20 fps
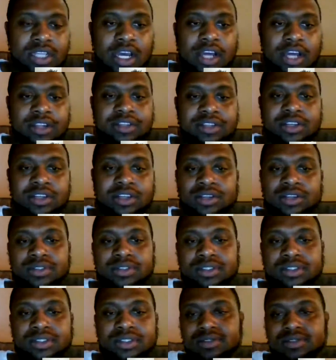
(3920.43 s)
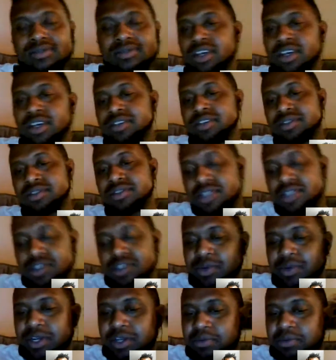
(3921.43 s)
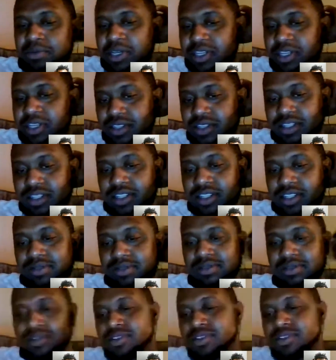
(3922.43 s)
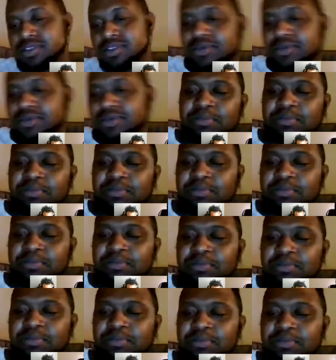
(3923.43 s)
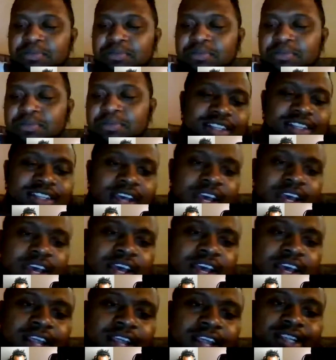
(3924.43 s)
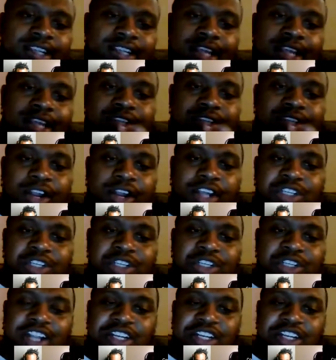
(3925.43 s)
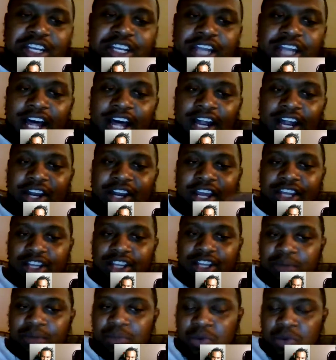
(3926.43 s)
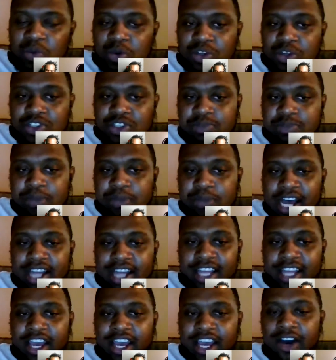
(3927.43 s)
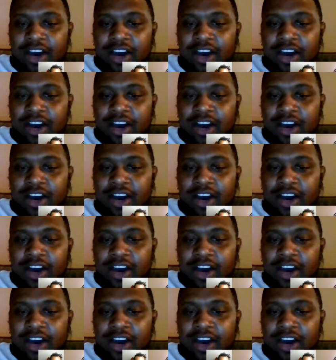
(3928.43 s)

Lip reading: know, yes, Serena been fire, man. They you know, they try to deny her that number one spot. They